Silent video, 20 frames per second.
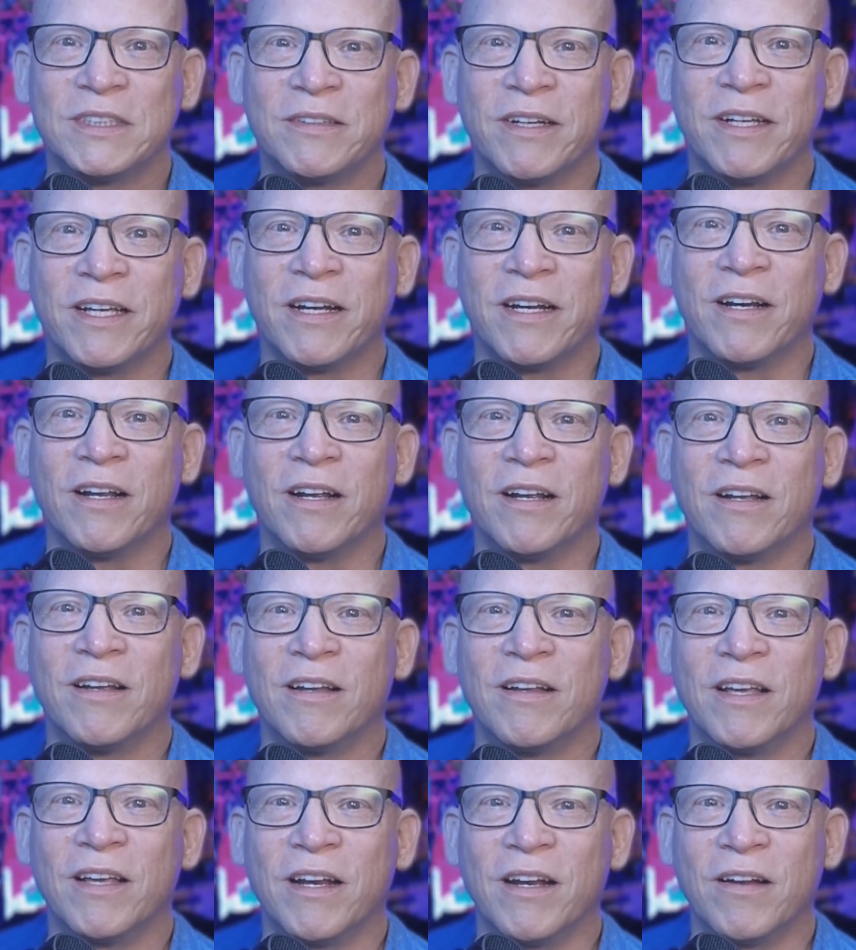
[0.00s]
Right? You
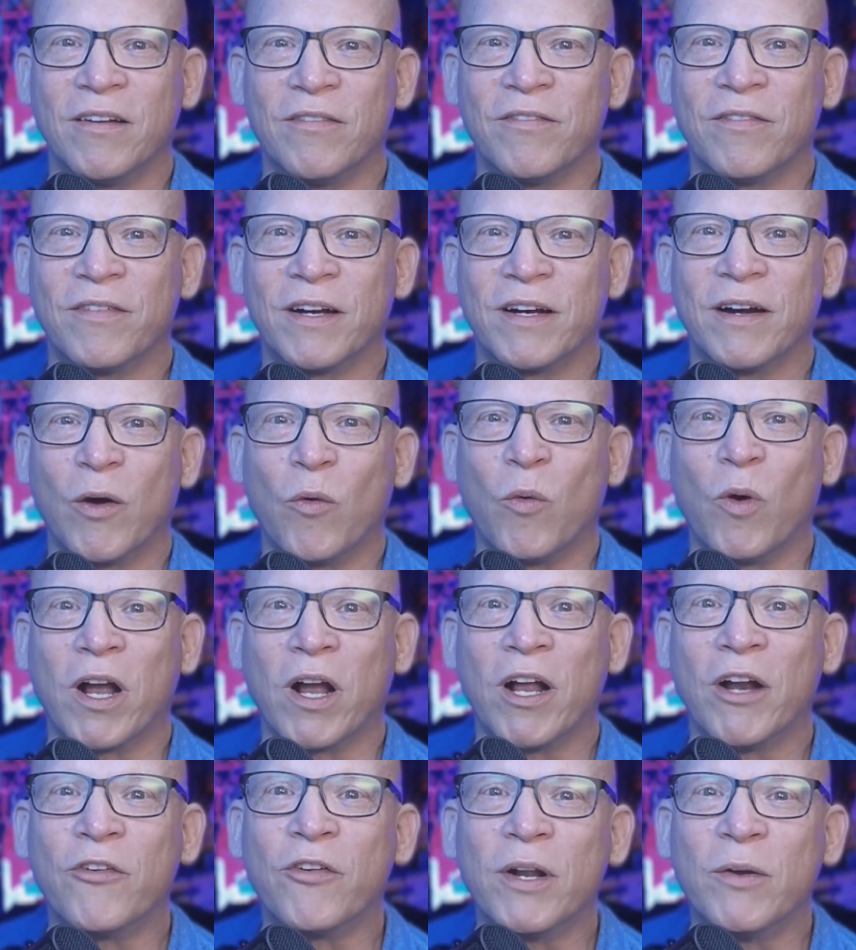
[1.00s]
had to figure out what
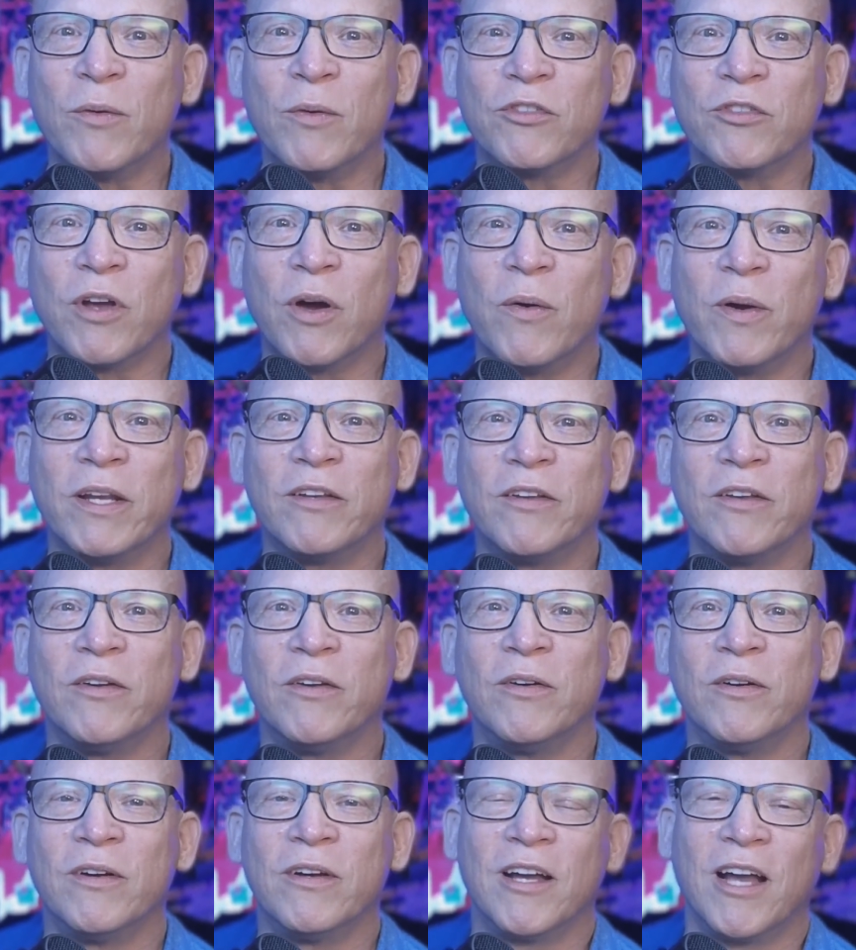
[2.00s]
country it was going
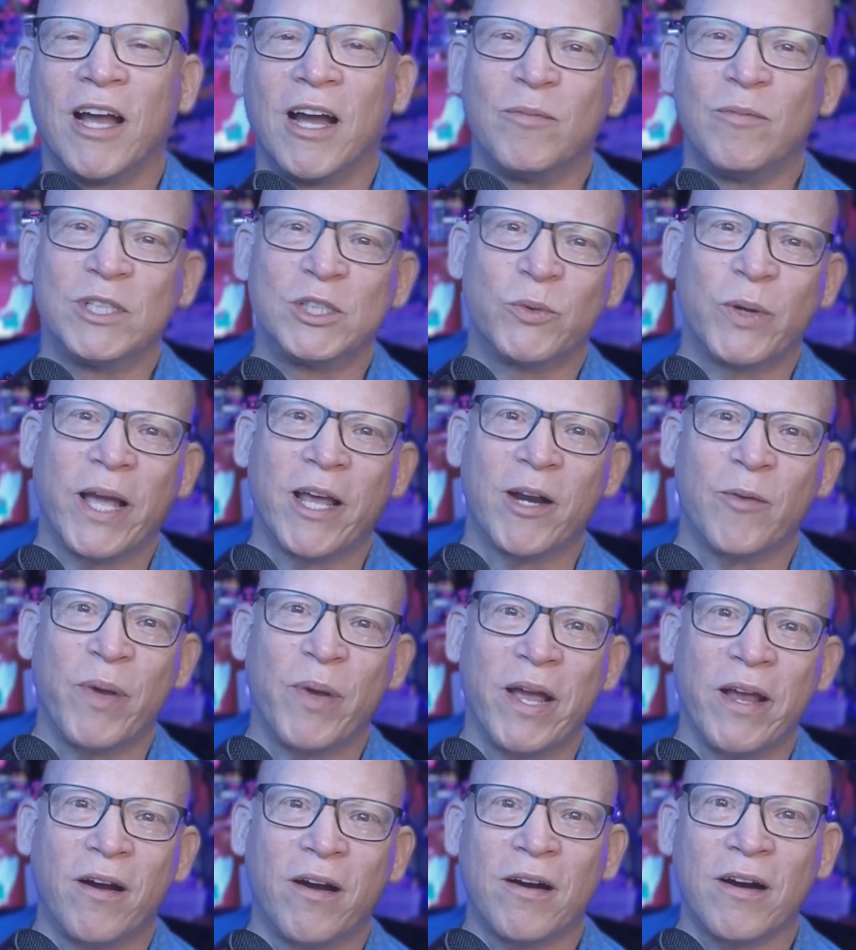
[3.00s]
to, how much we had to
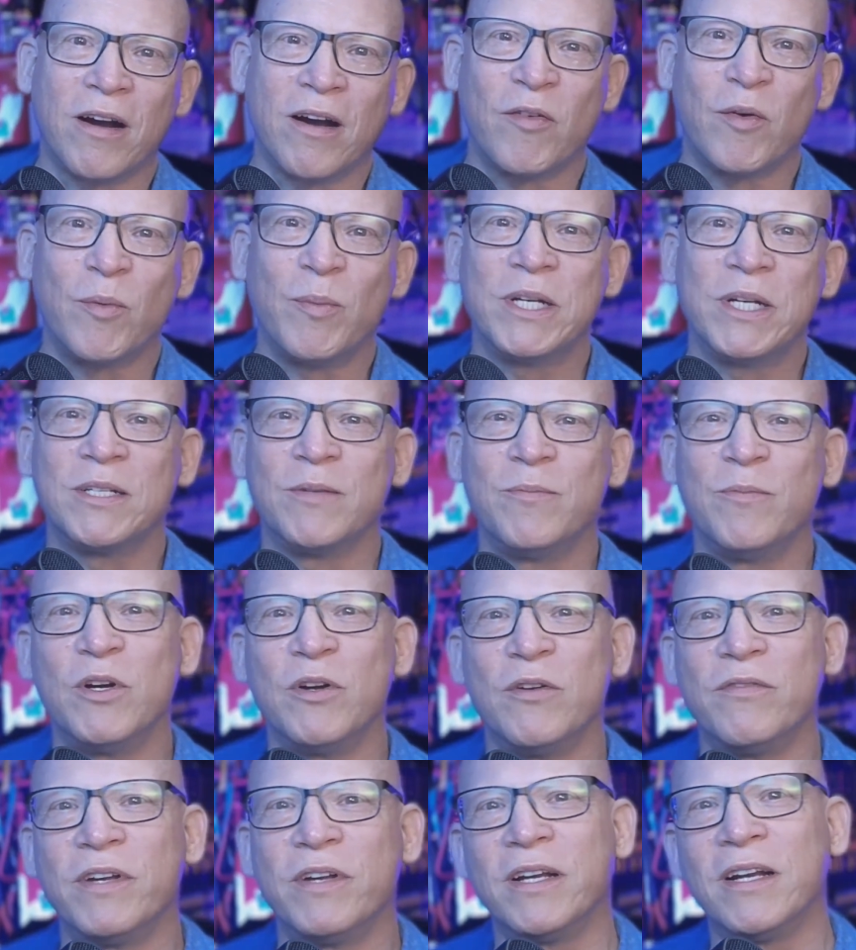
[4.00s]
pay our government to
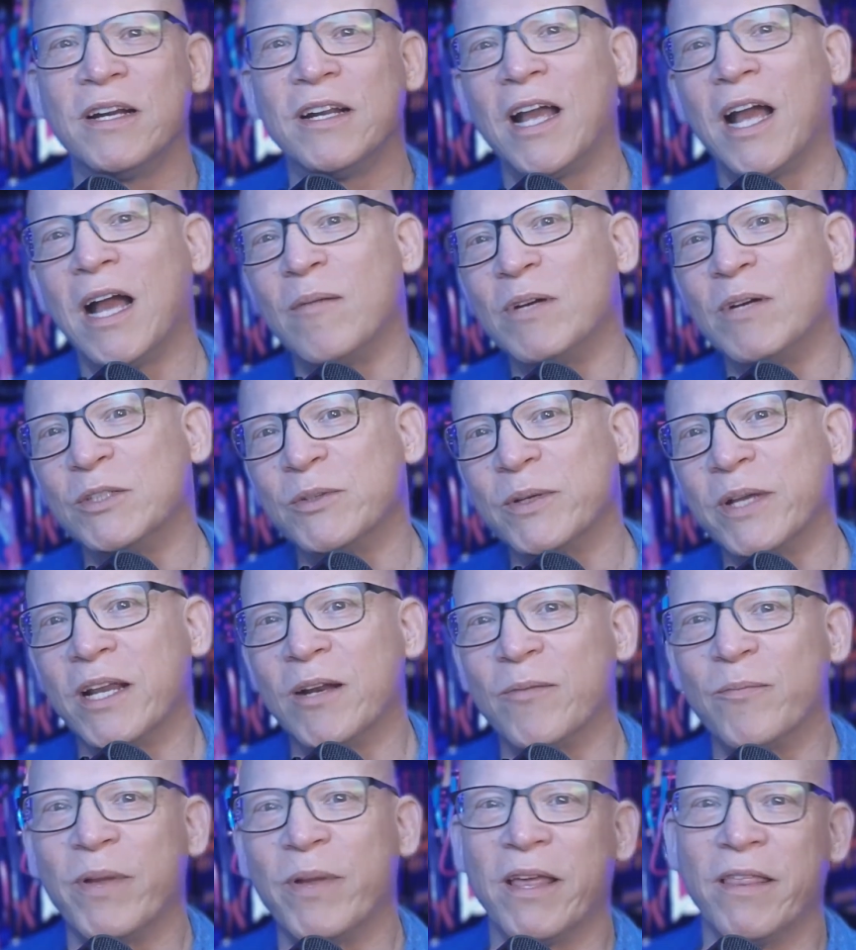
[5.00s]
move it, how much we
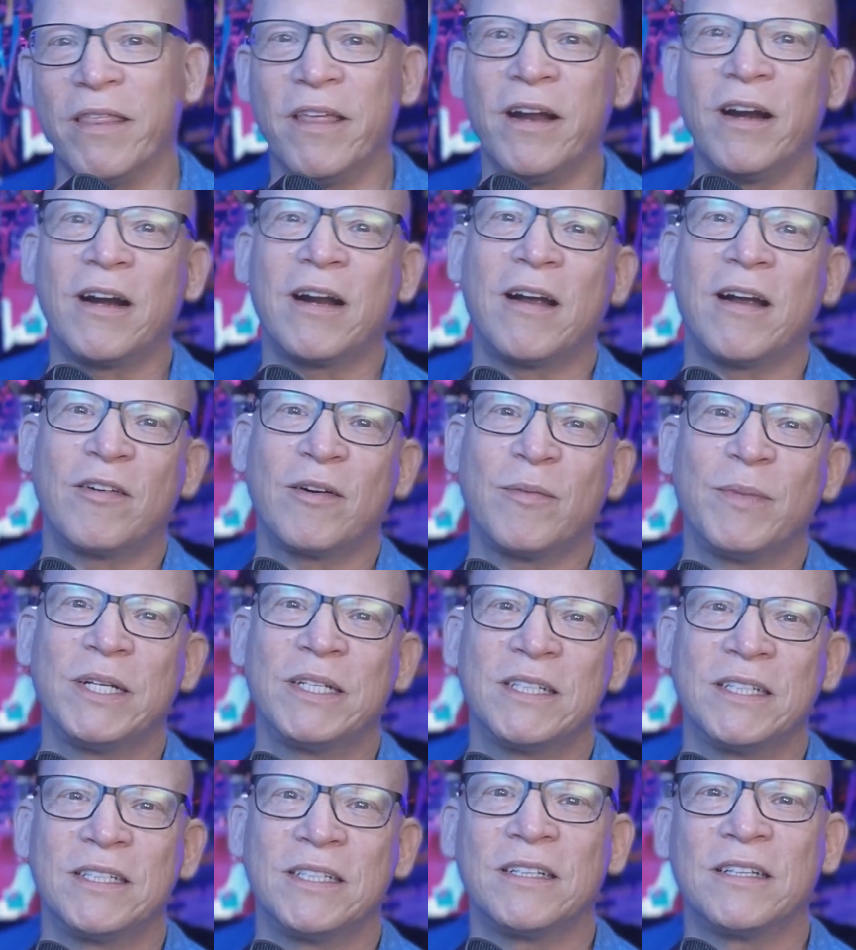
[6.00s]
had to pay their government
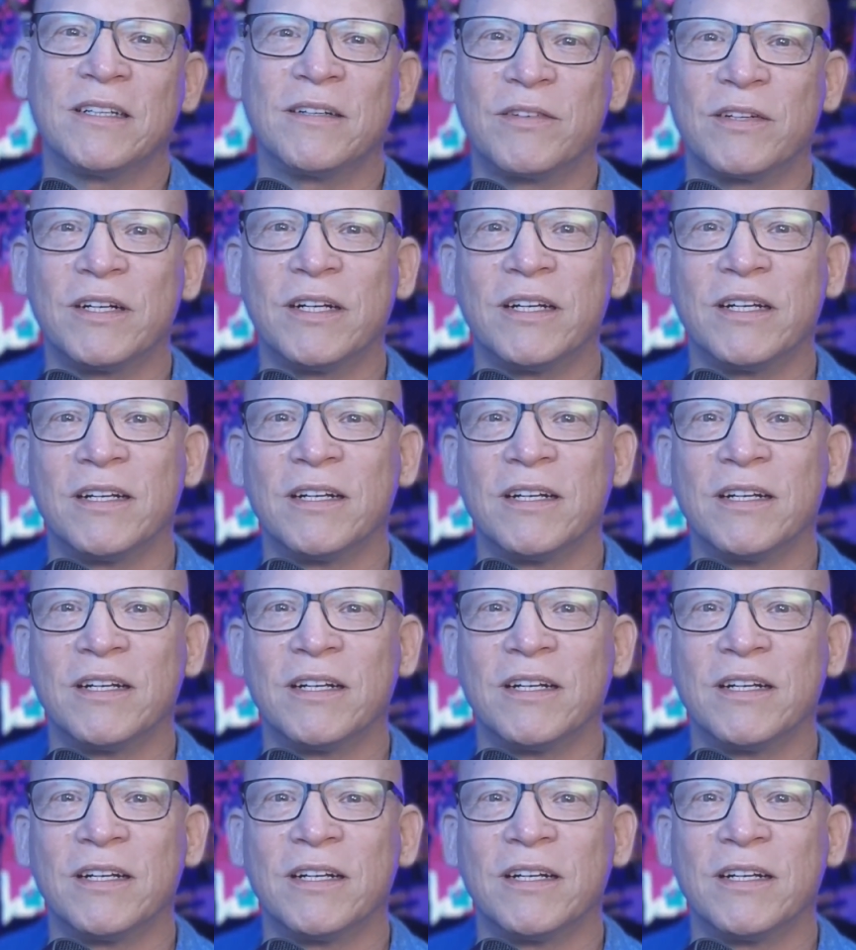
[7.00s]
to deliver it.